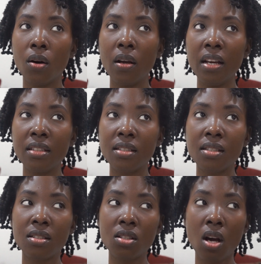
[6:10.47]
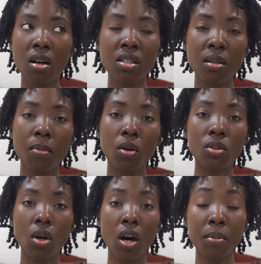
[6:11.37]
it talks about
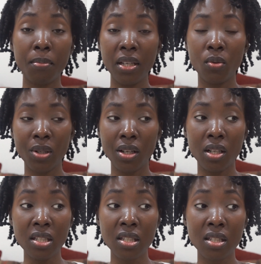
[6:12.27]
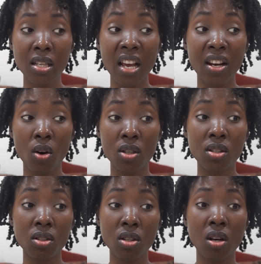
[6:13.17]
God being with us, it
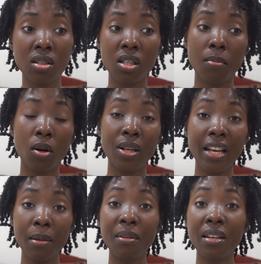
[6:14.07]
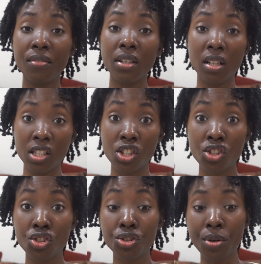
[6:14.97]
also talks about him giving
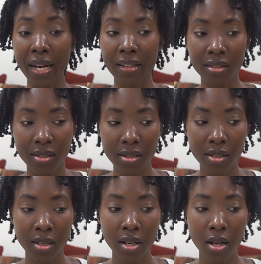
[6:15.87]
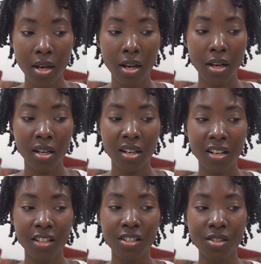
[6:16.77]
us strength.
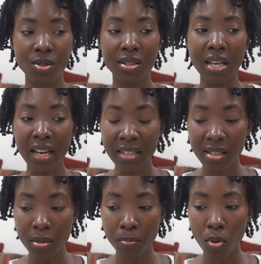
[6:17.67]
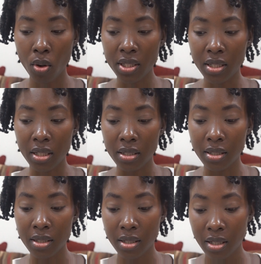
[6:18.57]
So that is
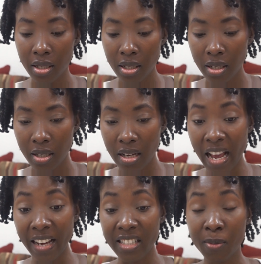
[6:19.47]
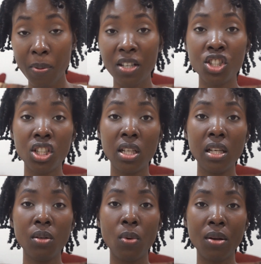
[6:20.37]
important,
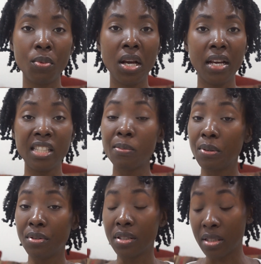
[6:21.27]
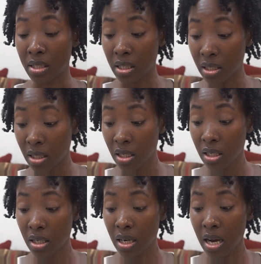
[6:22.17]
especially when we are experiencing
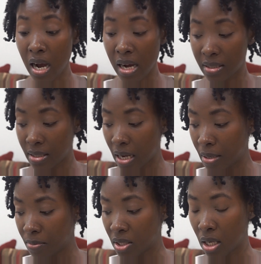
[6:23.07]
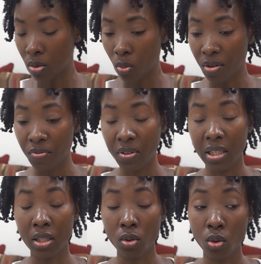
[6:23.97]
hard times and we're
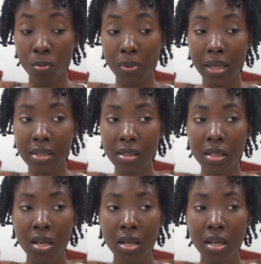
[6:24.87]
feeling hopeless.